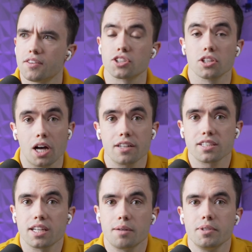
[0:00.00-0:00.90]
there's a lot of
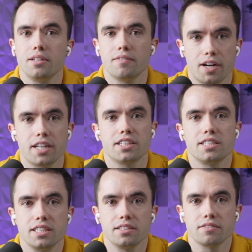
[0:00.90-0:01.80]
scummy
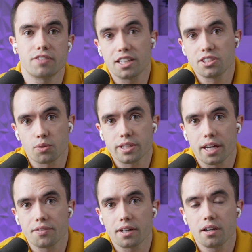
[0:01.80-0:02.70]
franchisors
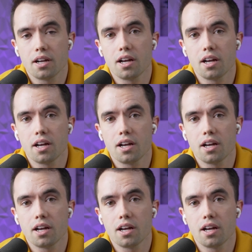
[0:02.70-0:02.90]
out there.